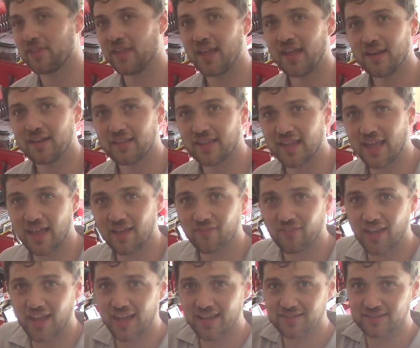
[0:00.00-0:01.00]
of that, they
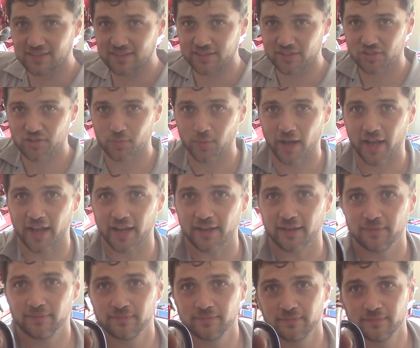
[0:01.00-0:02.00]
have excellent swag.